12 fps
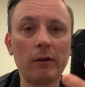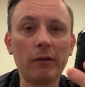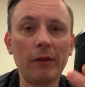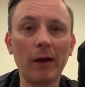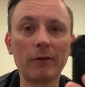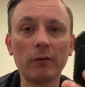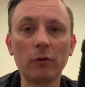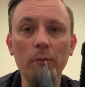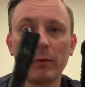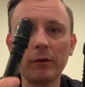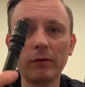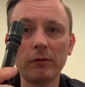1000
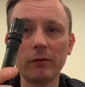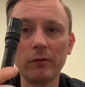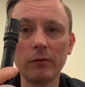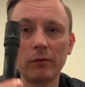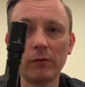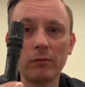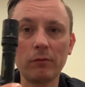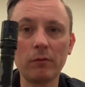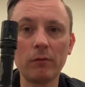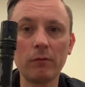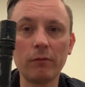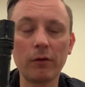lumens
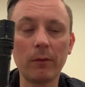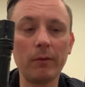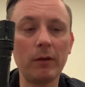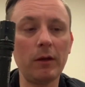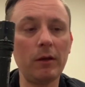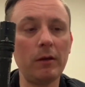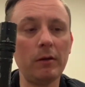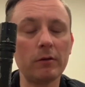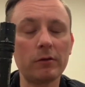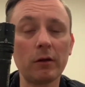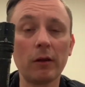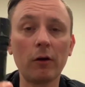from the
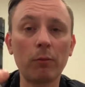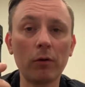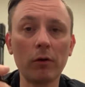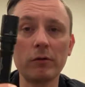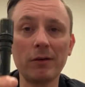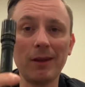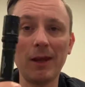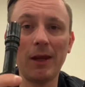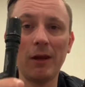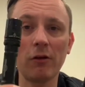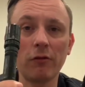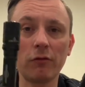Stiletto Pro to the
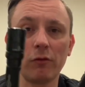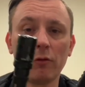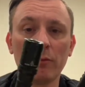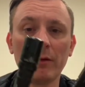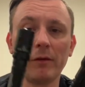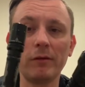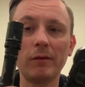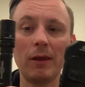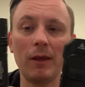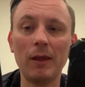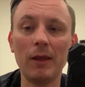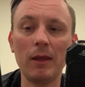800 lumens
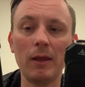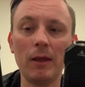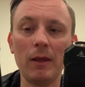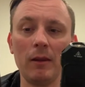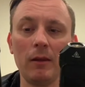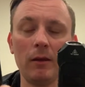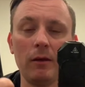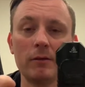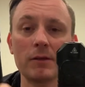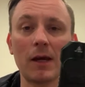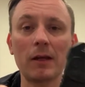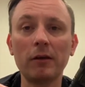in the
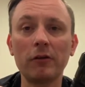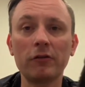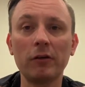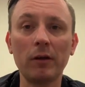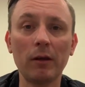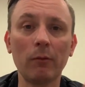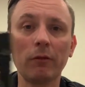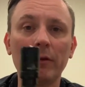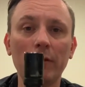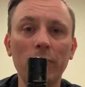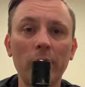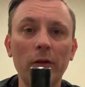Tactician, and we'll see
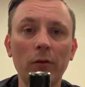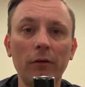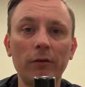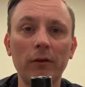if we can notice a